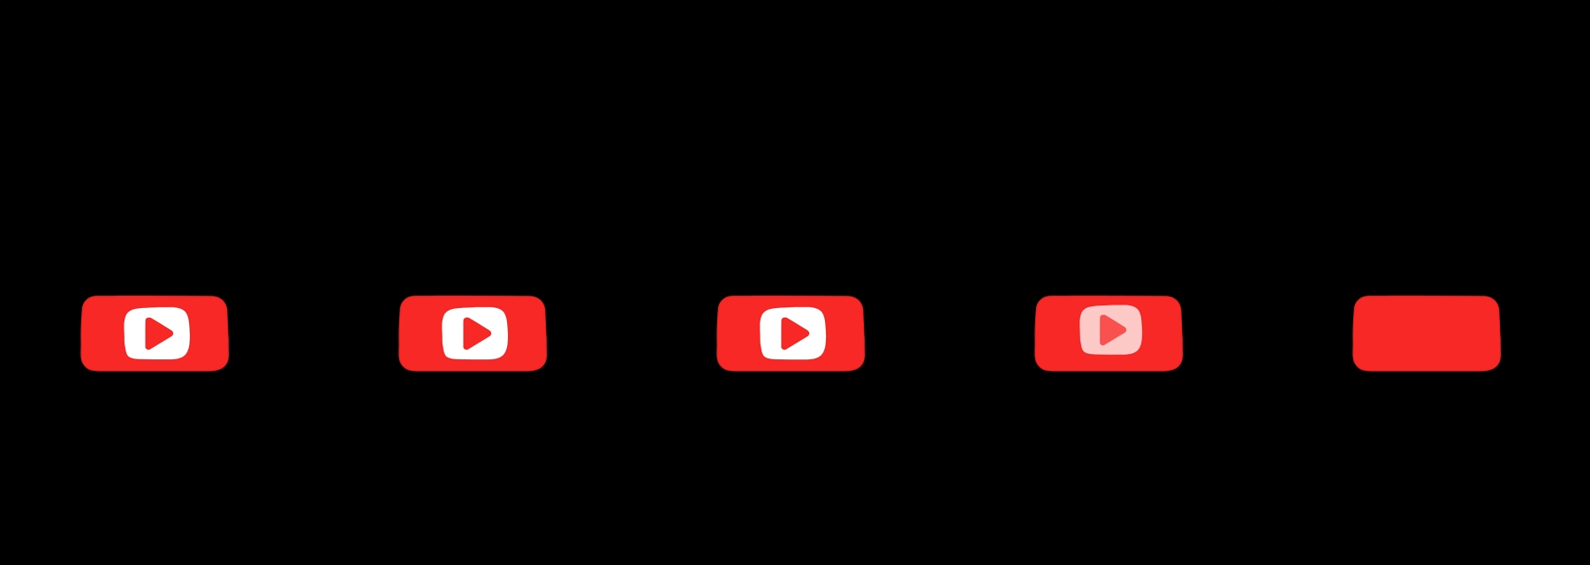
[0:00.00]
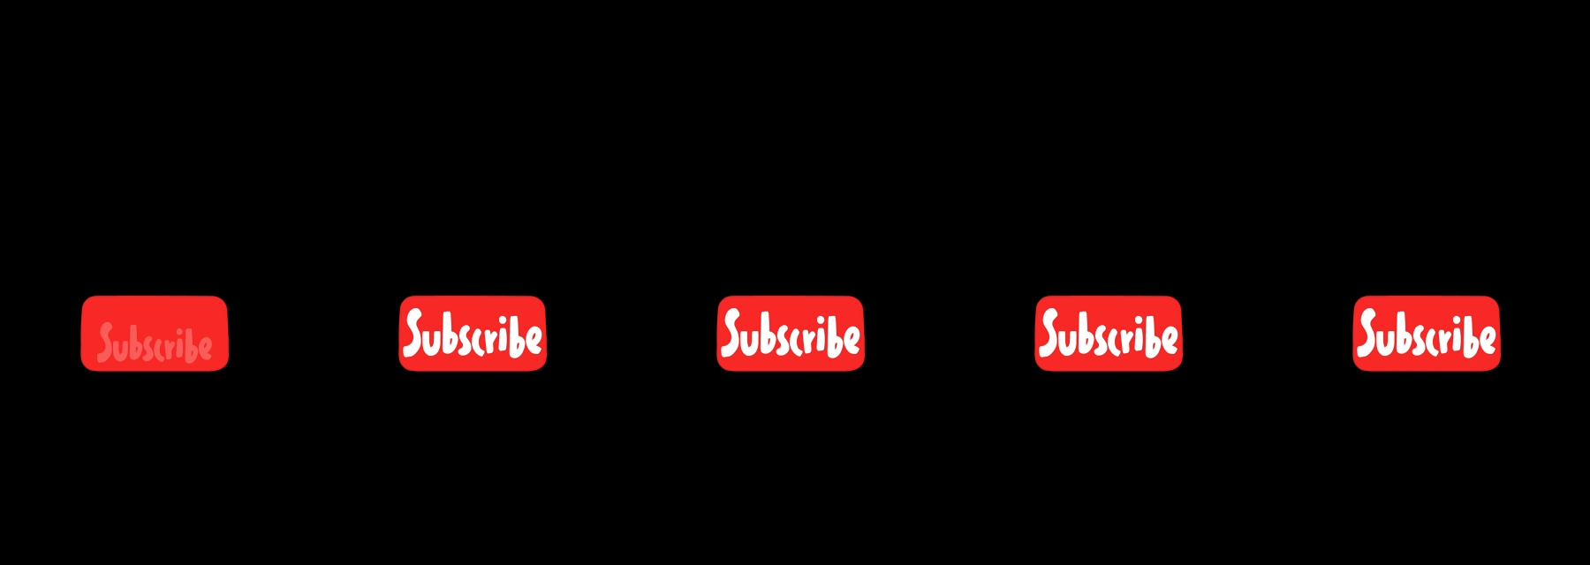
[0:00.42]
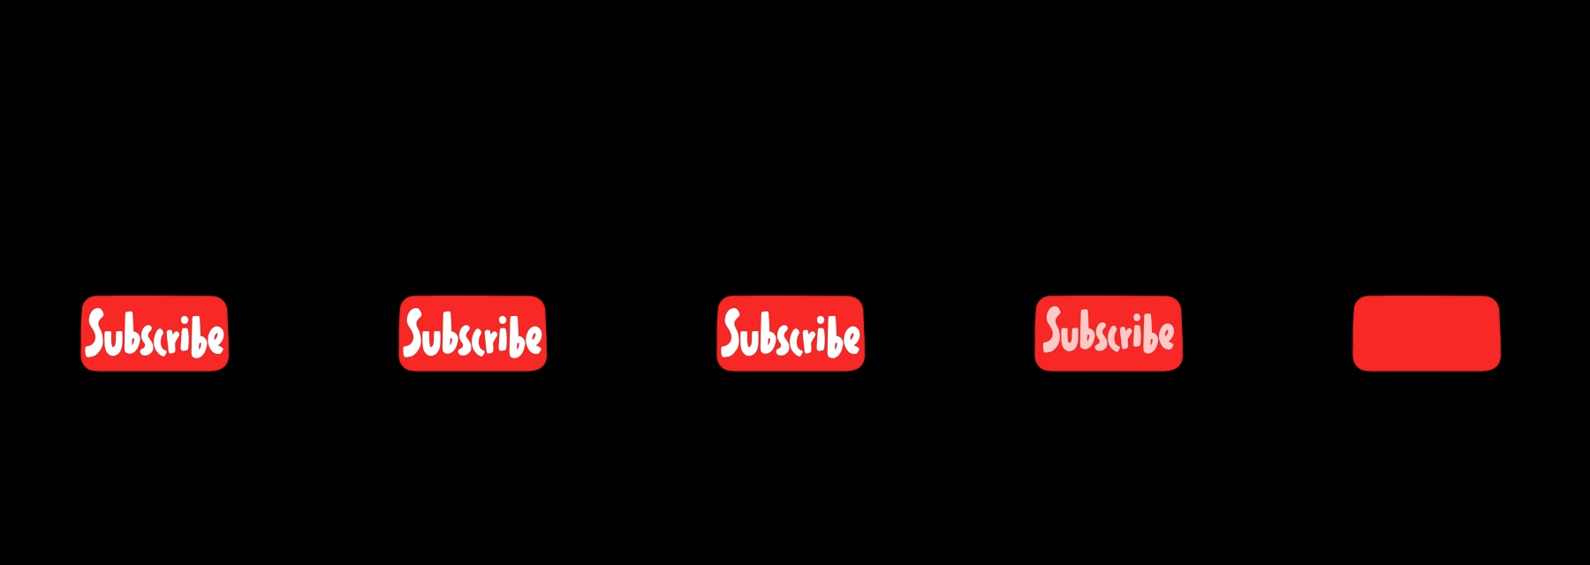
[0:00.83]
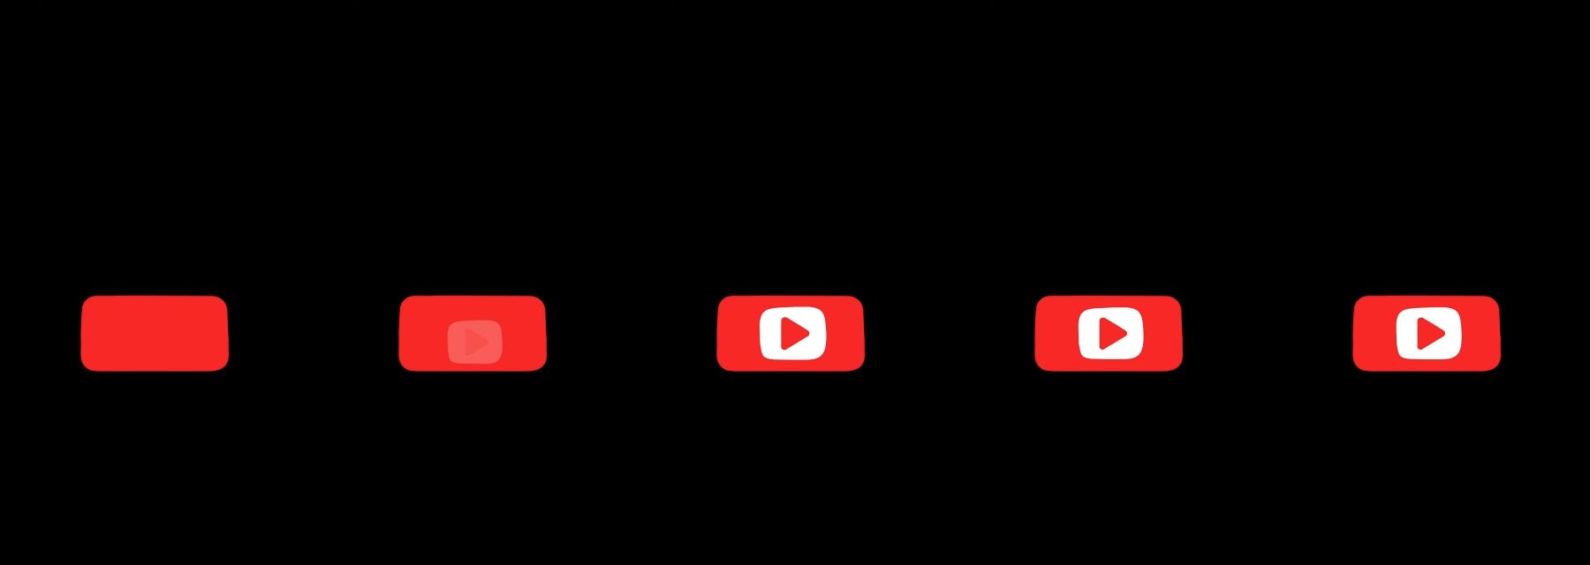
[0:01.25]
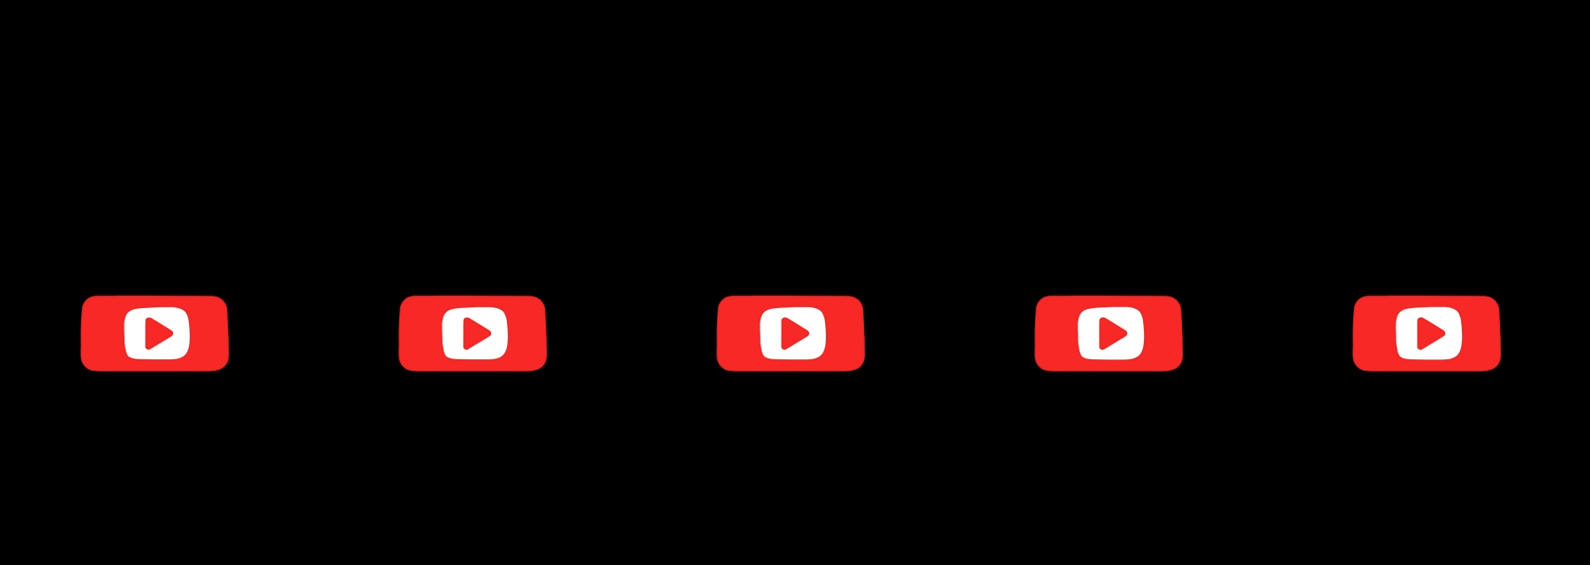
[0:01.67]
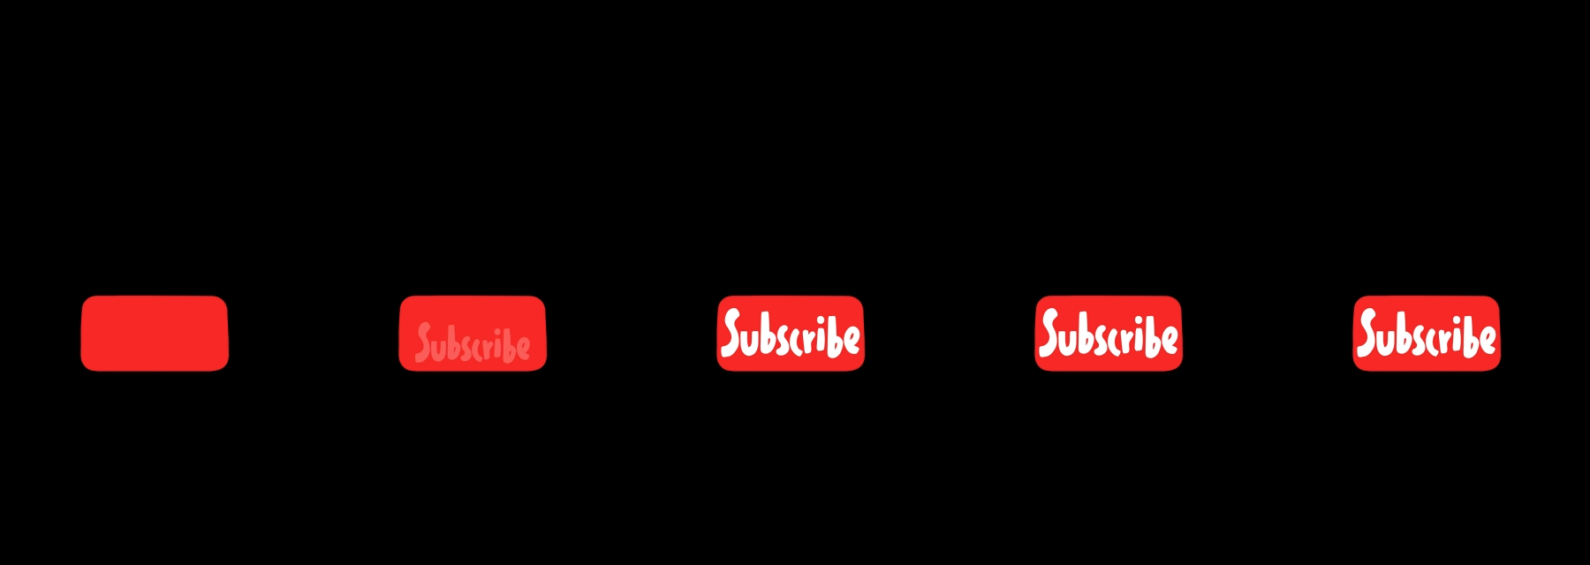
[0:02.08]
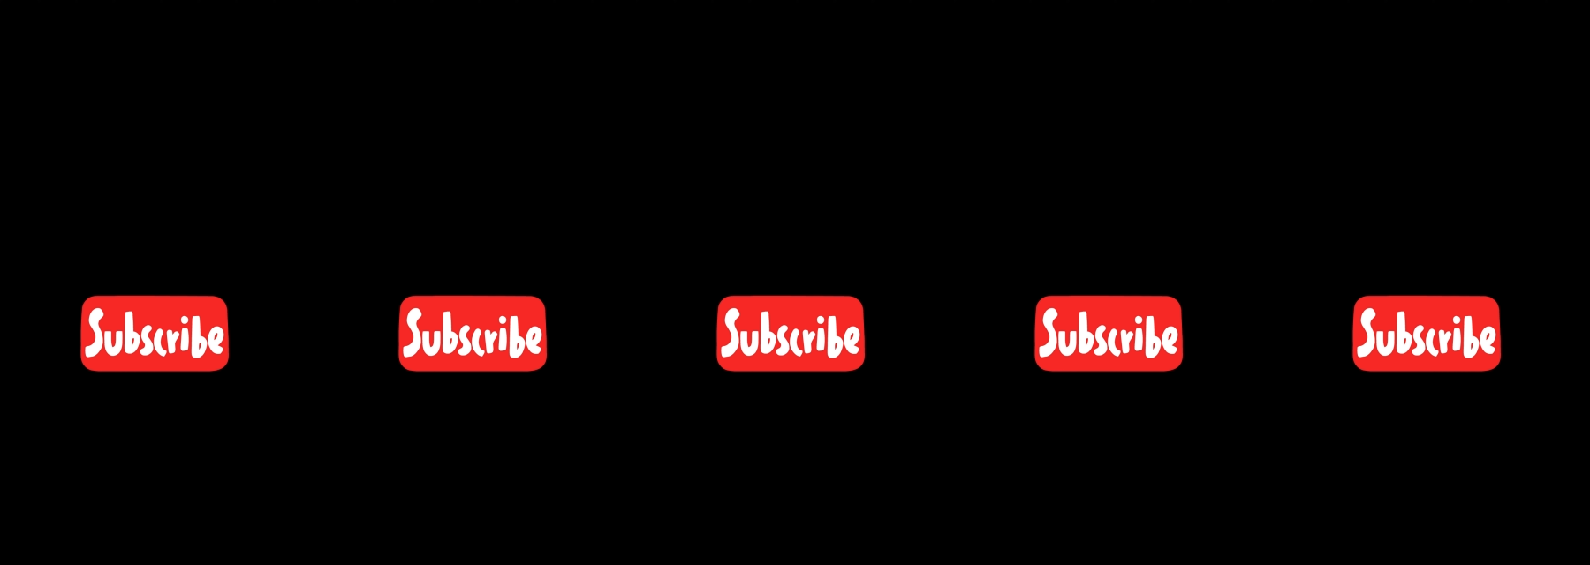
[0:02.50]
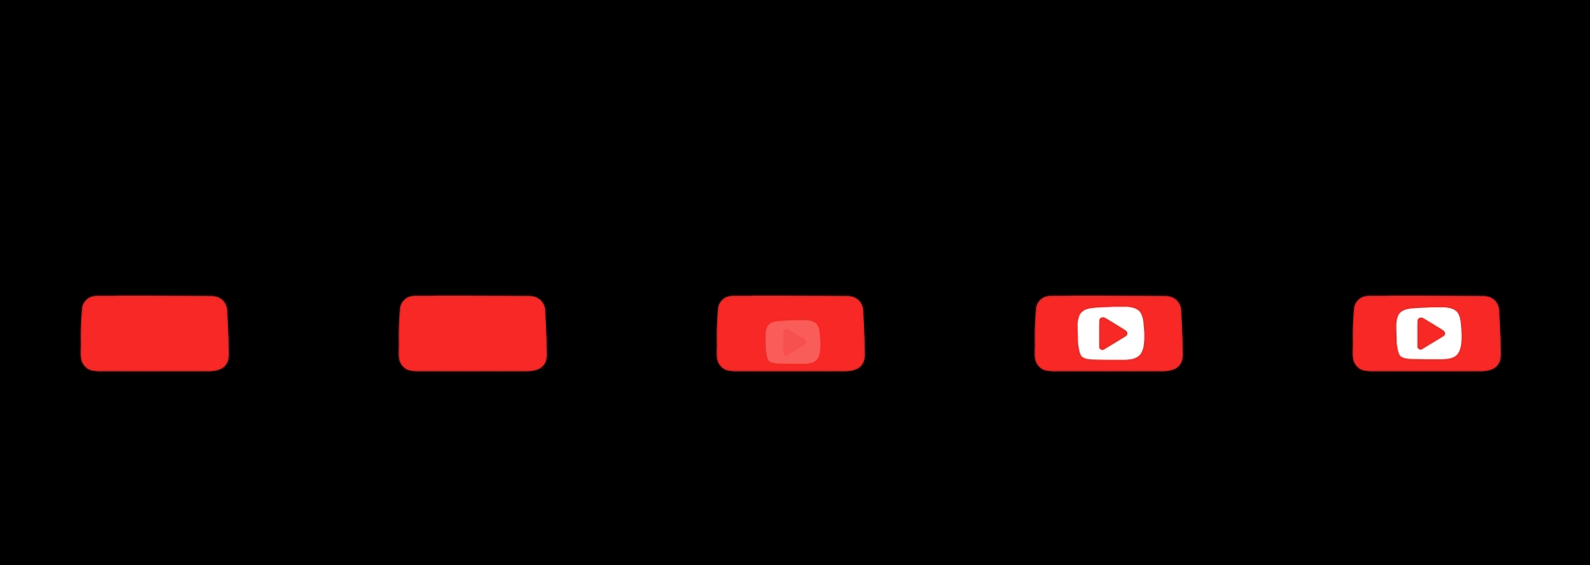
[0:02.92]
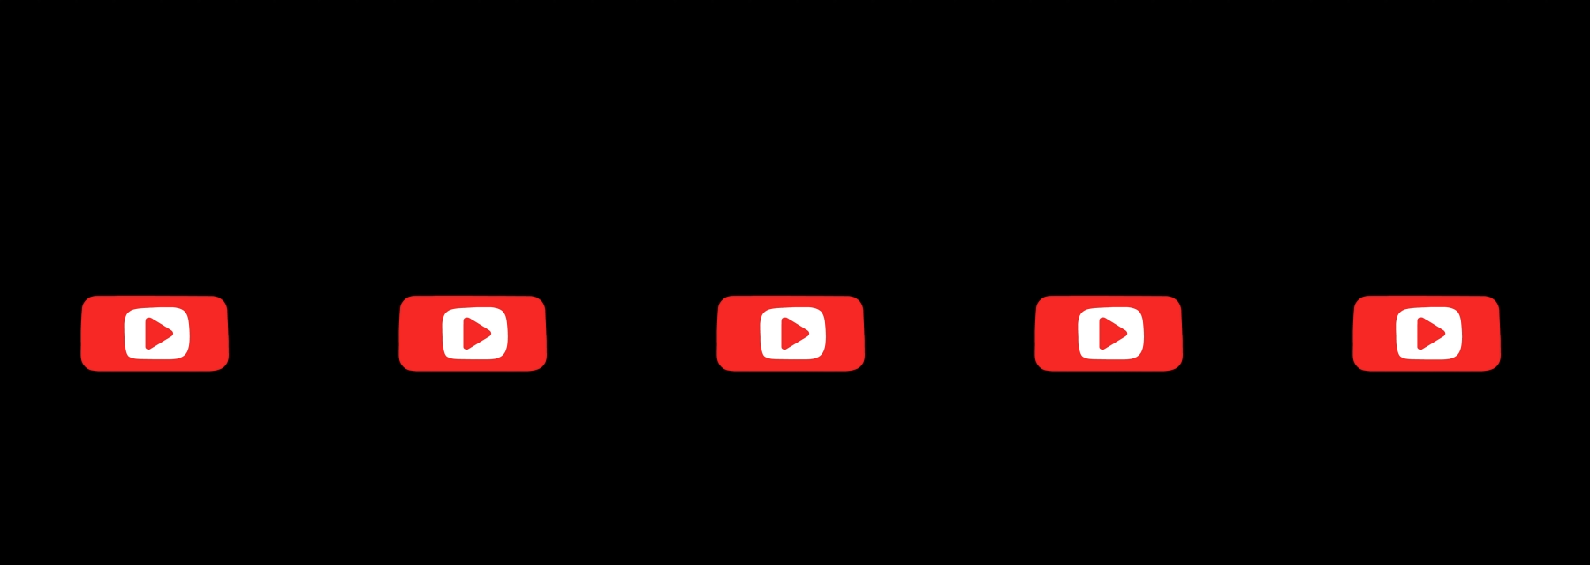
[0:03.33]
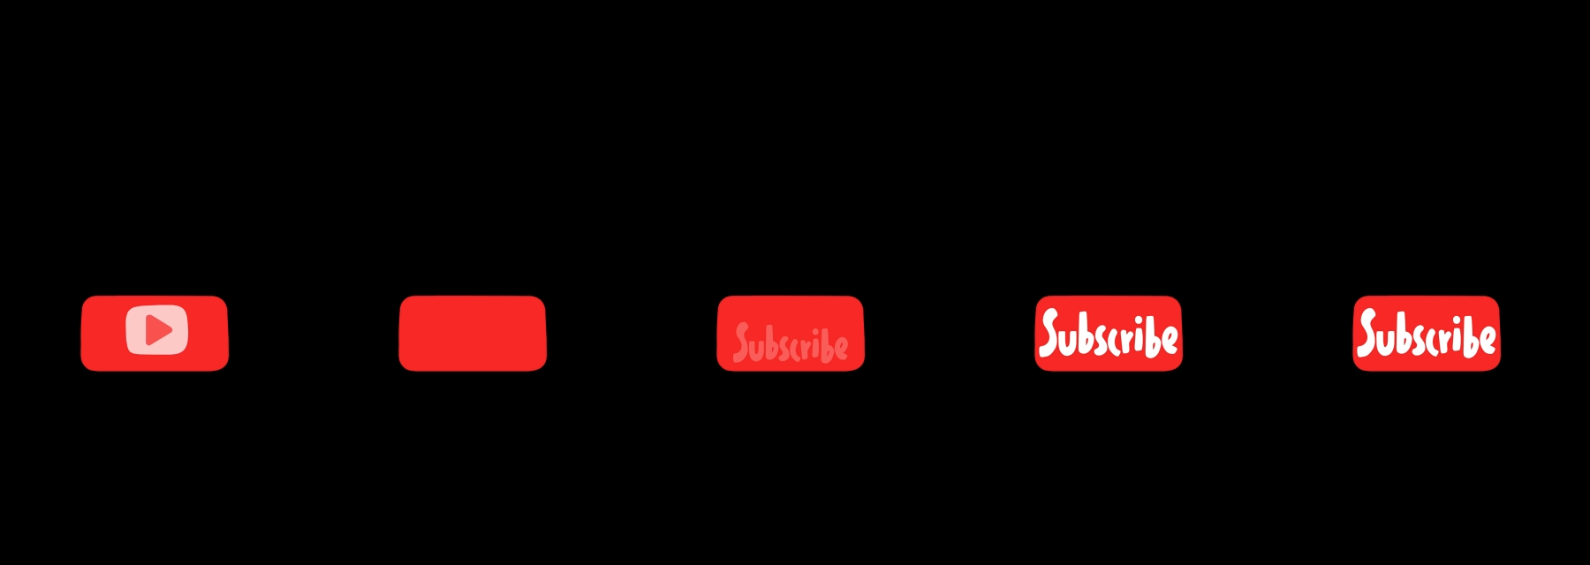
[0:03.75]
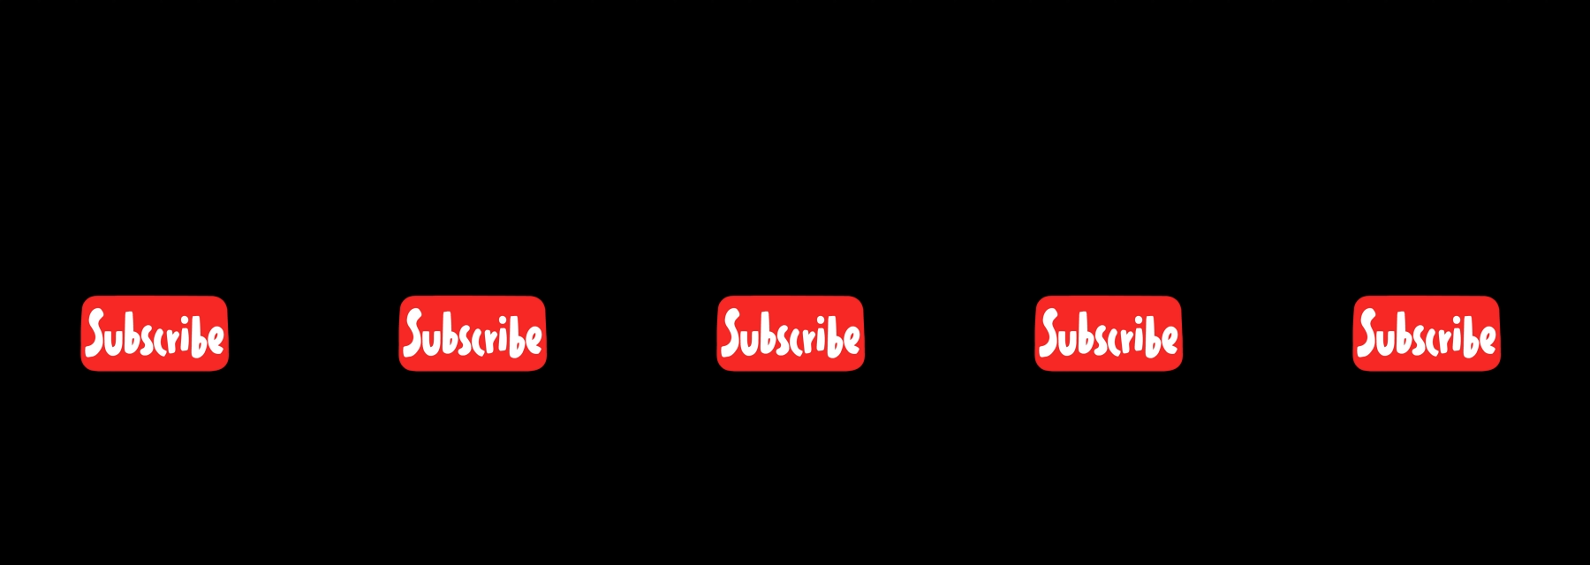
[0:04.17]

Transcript: [unreadable: no face in view]